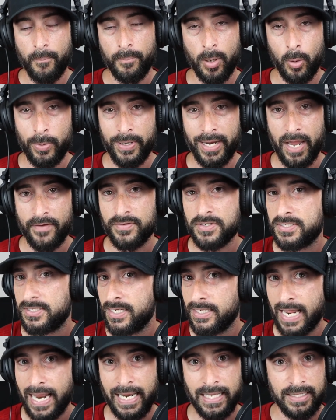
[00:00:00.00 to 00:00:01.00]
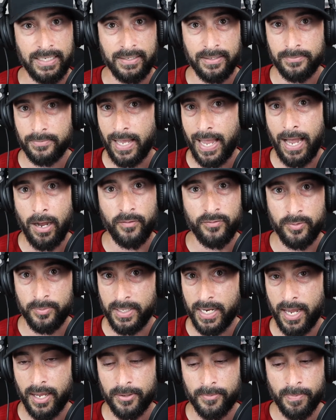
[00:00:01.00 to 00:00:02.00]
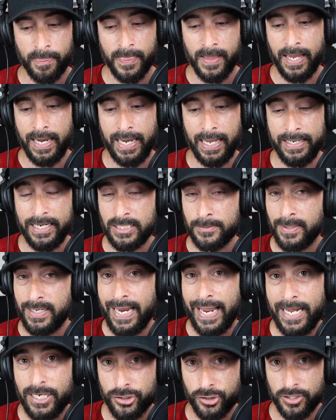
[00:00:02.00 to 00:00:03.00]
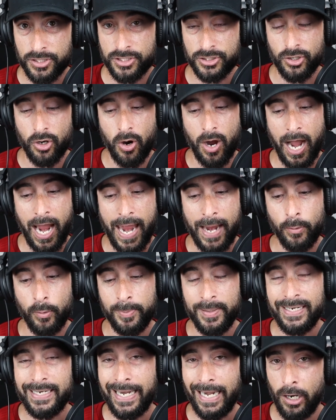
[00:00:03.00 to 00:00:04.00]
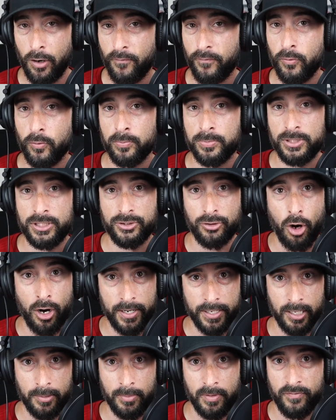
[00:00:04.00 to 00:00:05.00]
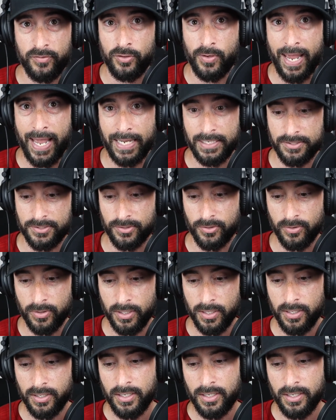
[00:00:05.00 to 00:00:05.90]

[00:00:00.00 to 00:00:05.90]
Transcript: But we haven't seen anything out of him yet. And he's been injured. So I would be careful starting him if you had to.